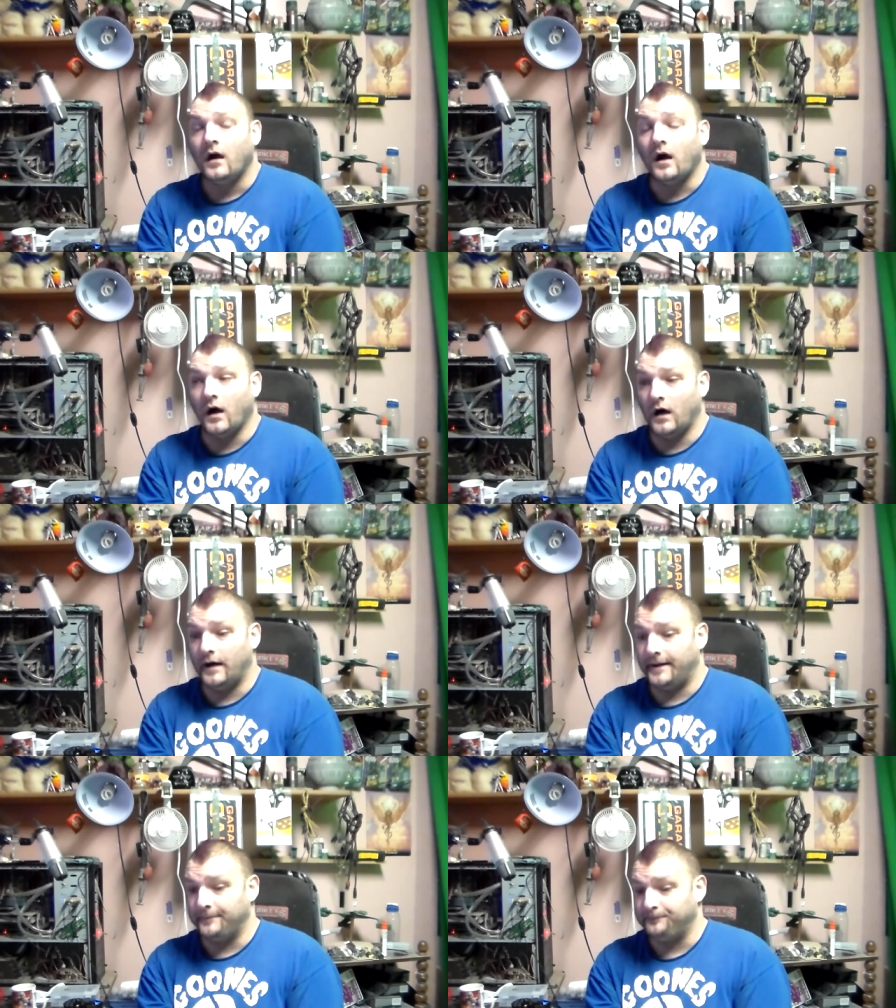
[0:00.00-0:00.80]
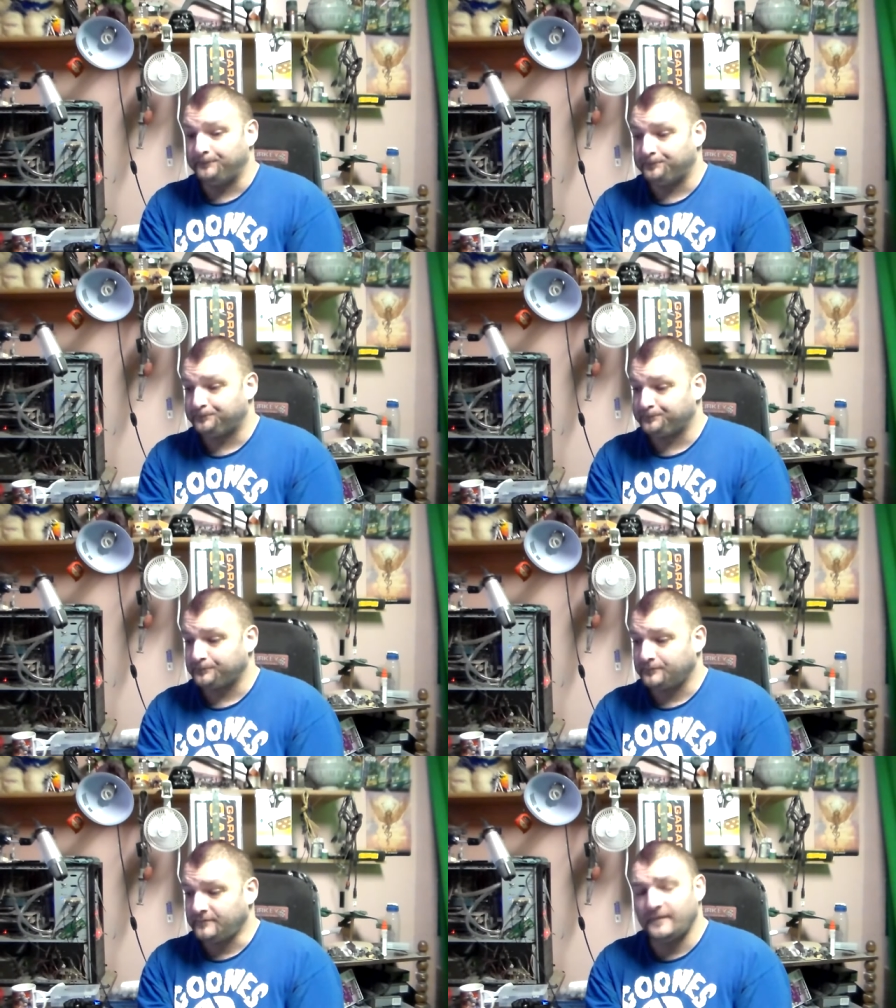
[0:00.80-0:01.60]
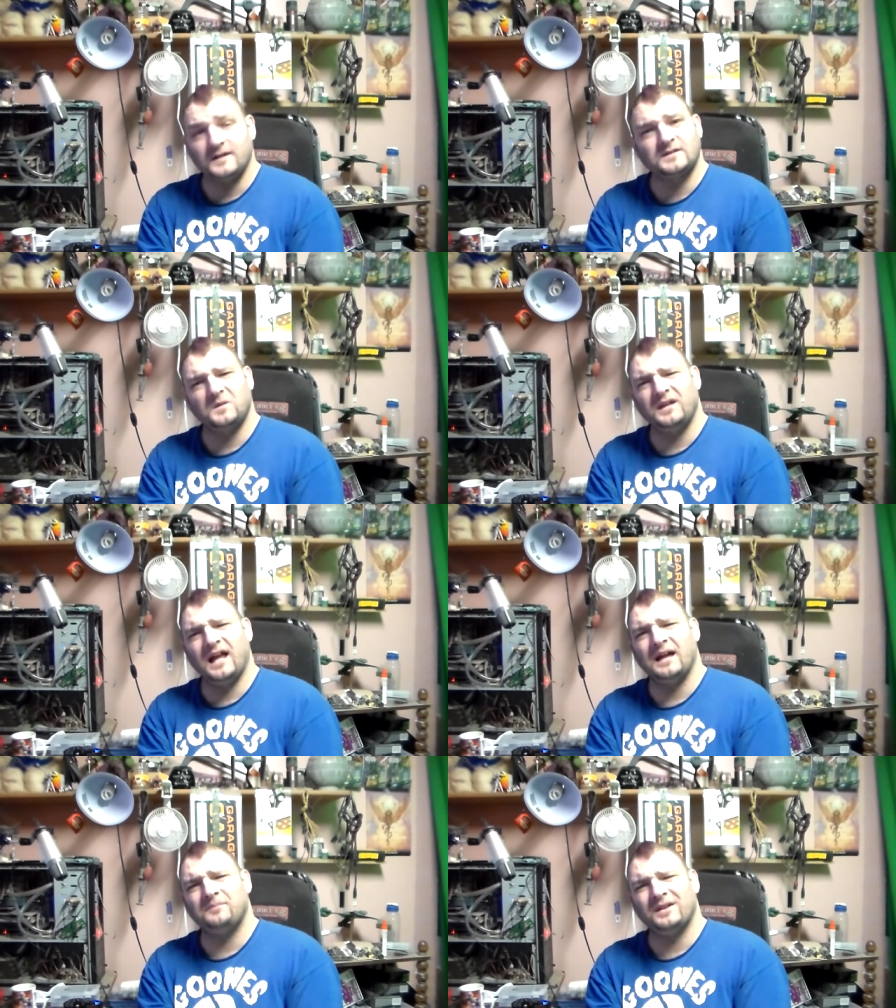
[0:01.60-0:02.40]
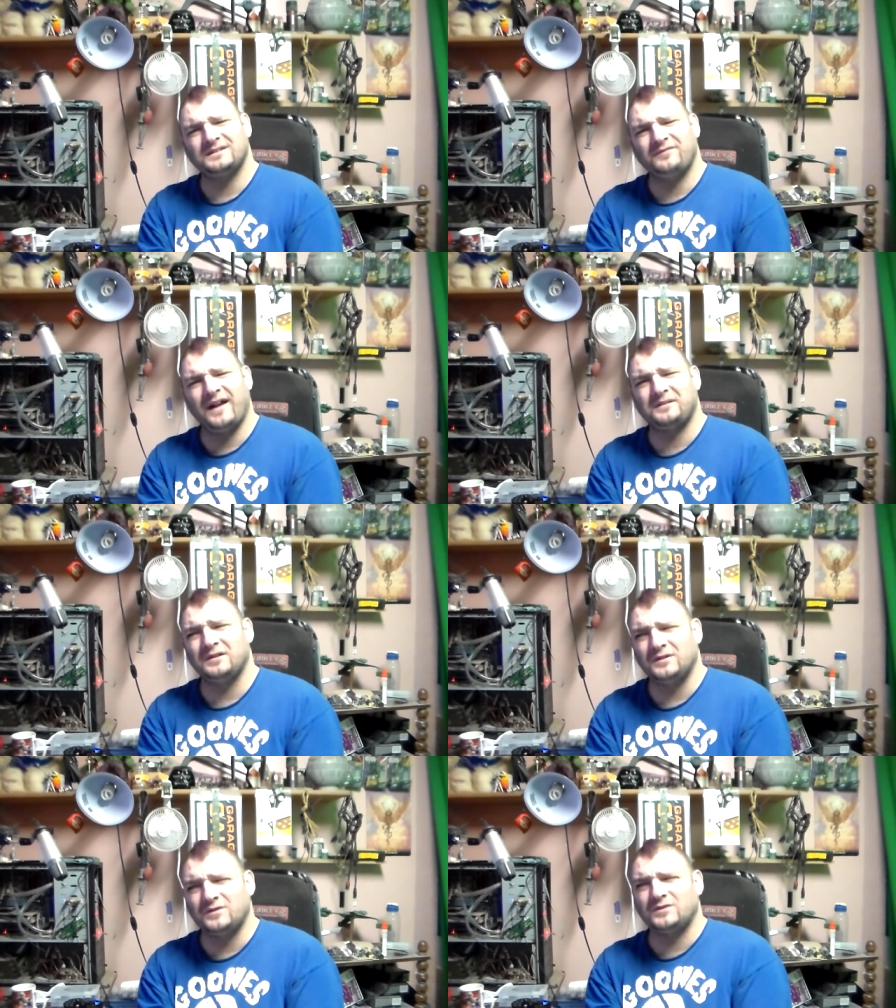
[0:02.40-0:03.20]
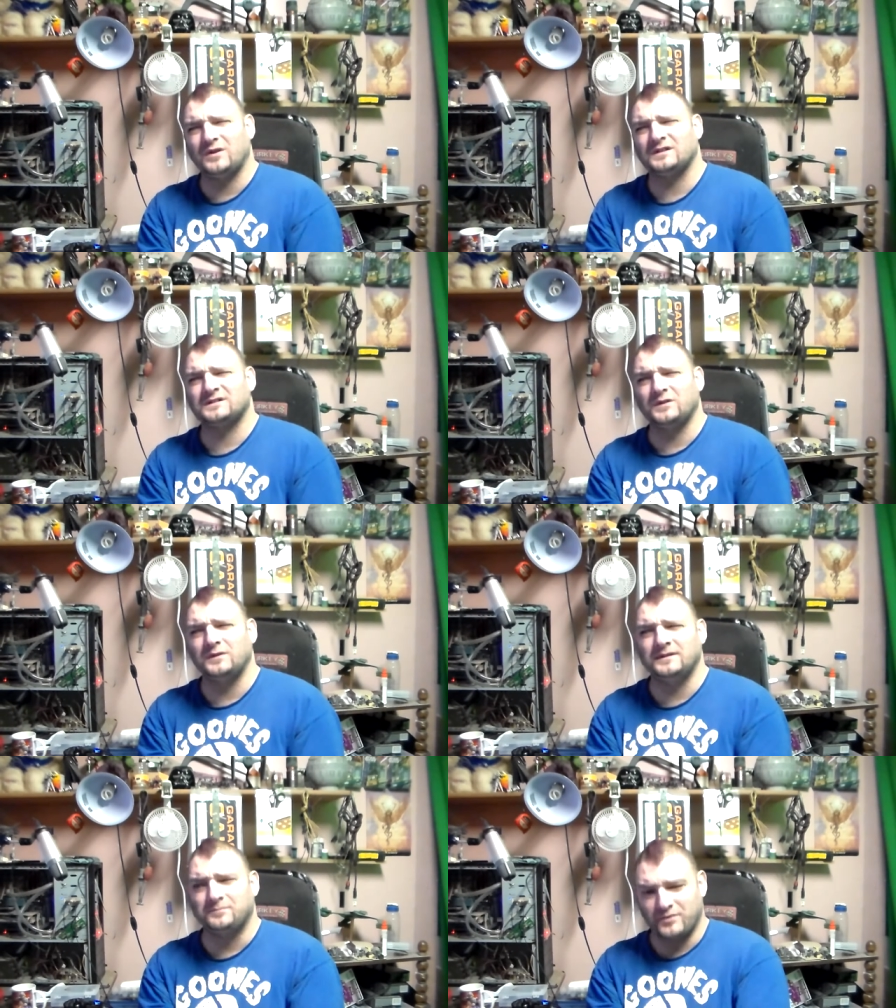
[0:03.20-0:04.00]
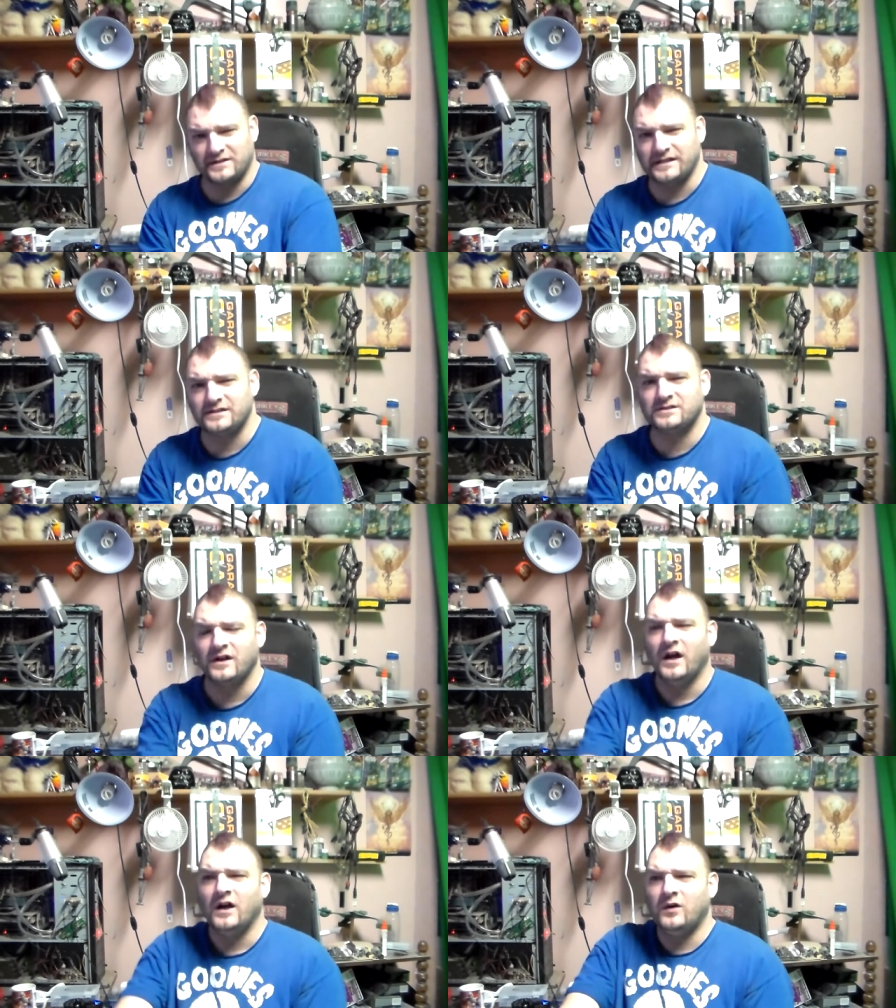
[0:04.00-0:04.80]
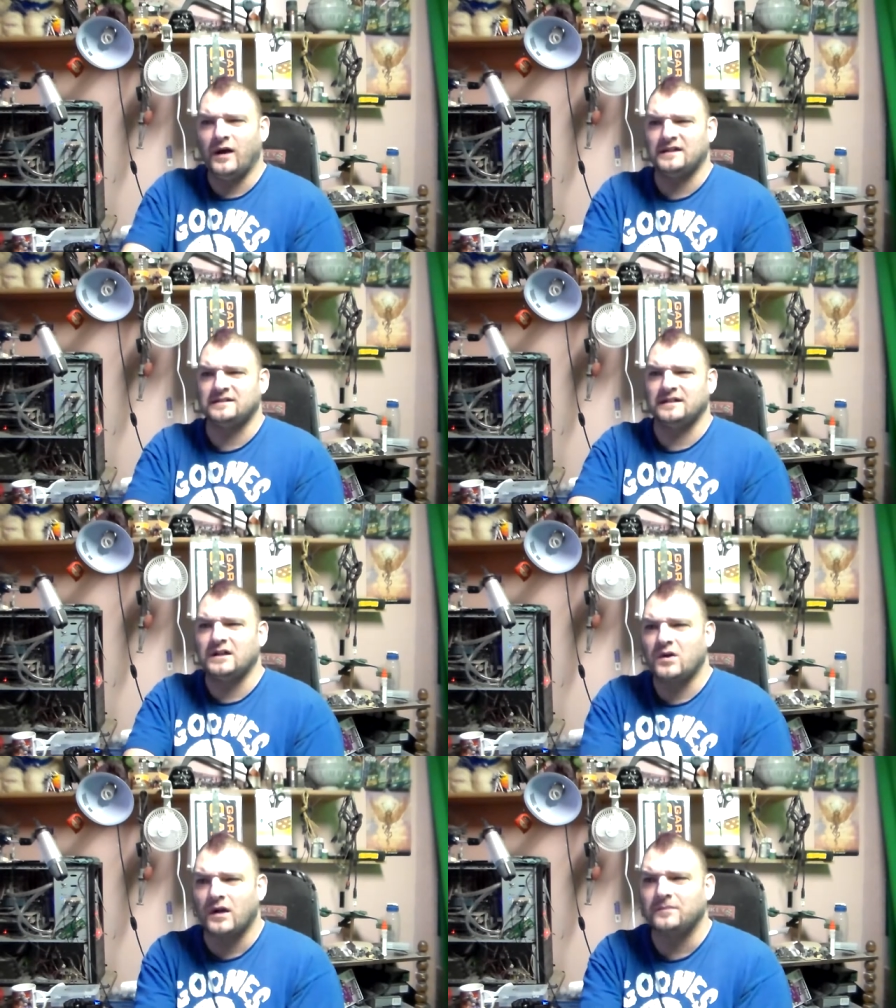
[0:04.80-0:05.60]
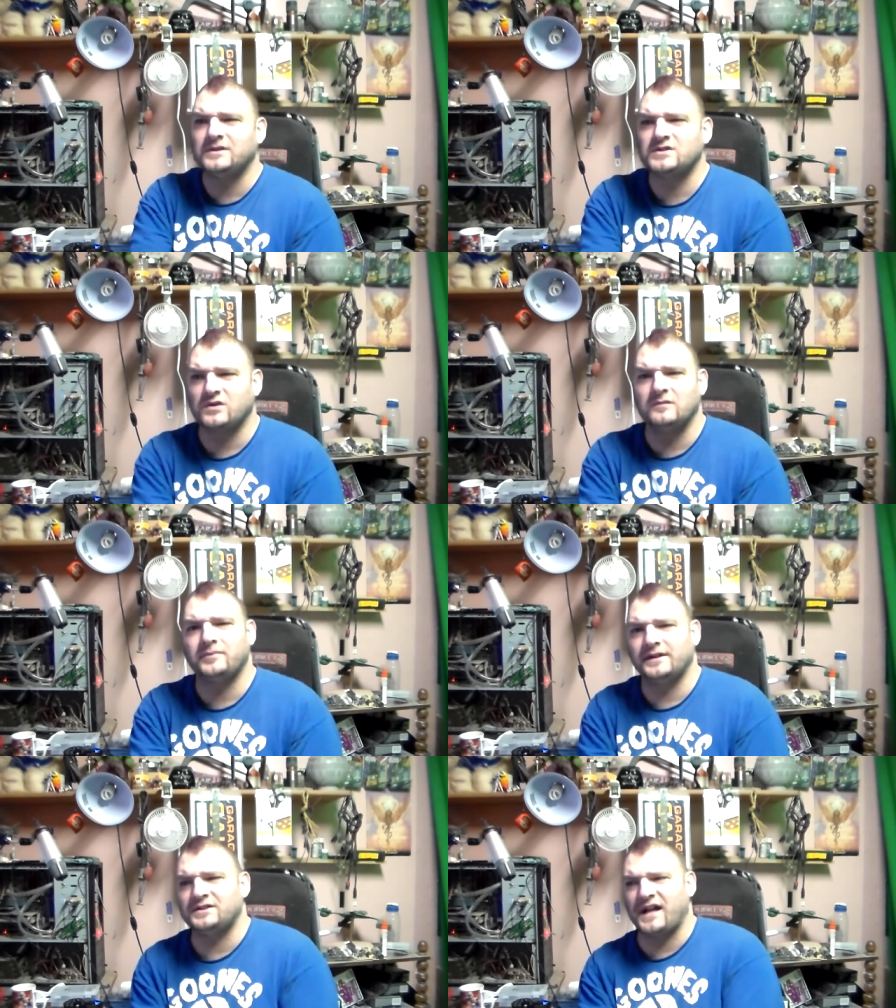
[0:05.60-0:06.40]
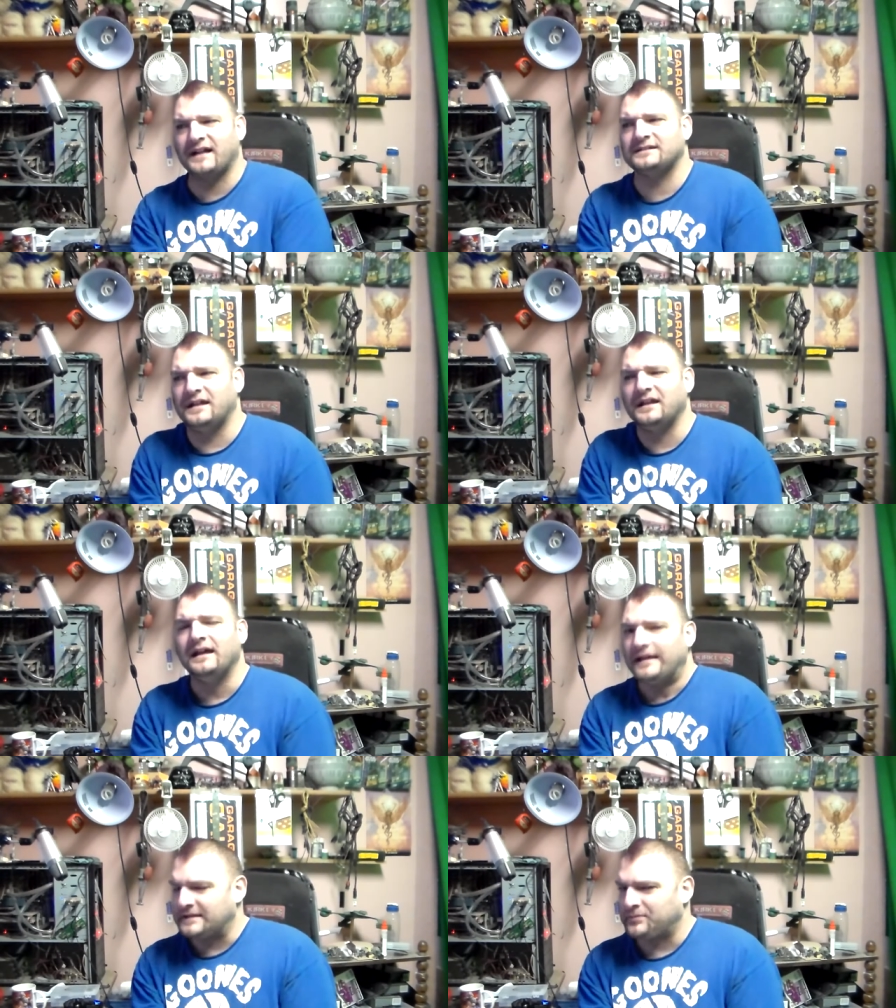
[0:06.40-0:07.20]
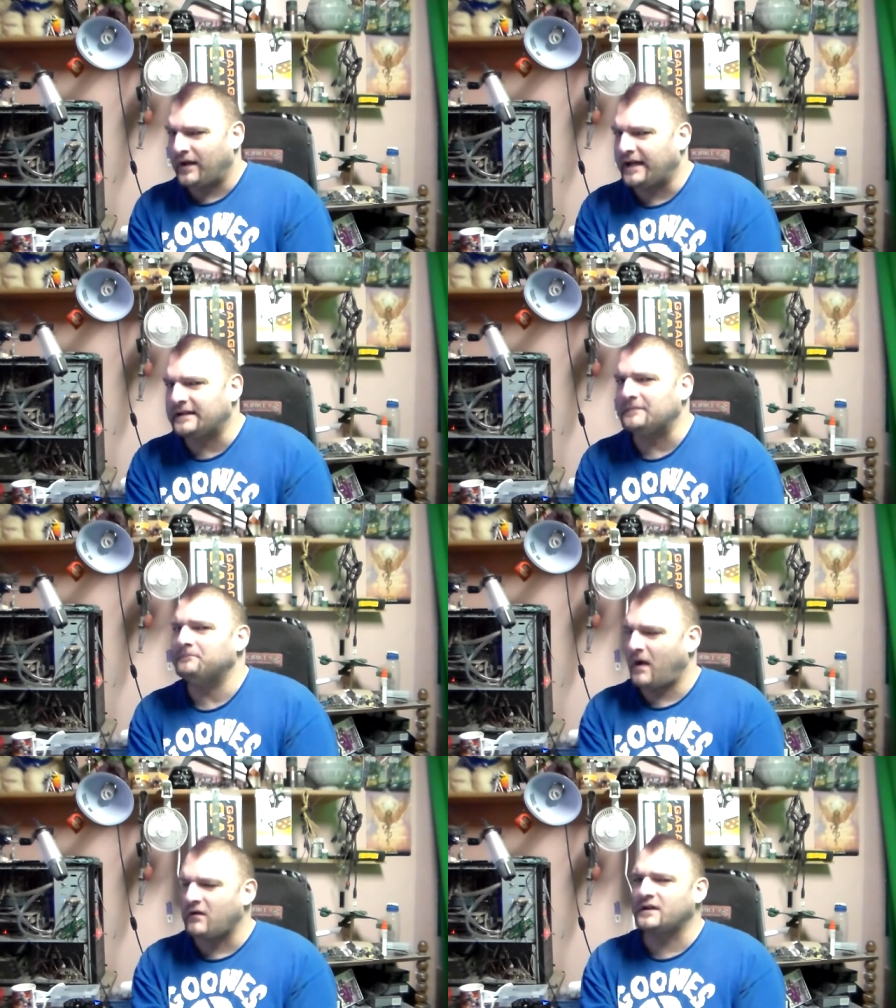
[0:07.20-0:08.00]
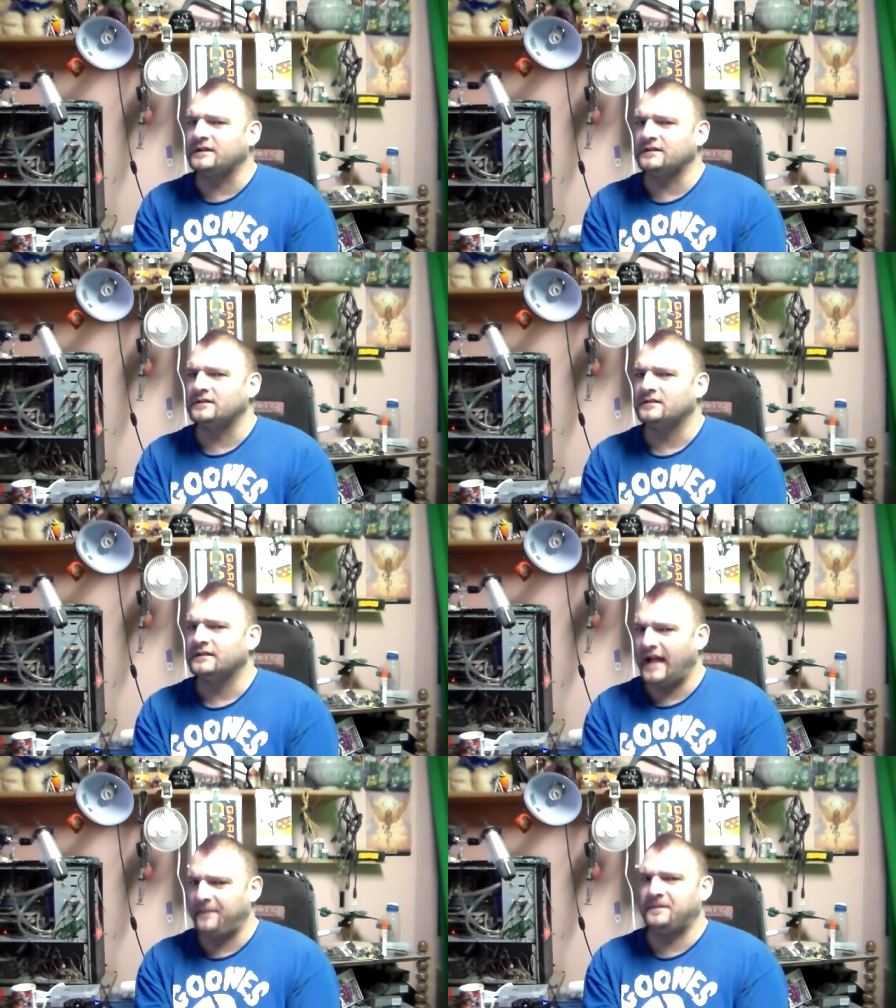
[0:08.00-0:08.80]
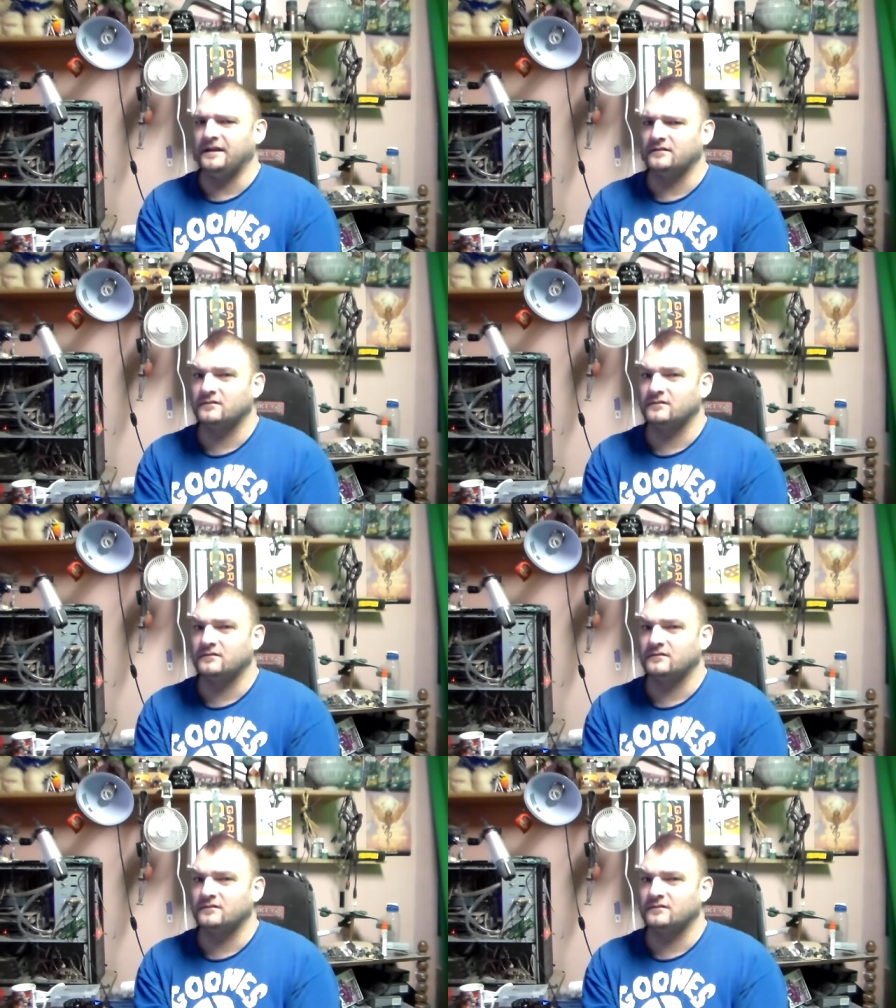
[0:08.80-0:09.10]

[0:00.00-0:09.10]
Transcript: Um, so yeah, plus the fact that Luke Goss, who is British, who has an incredibly strong British accent, is playing an American captain.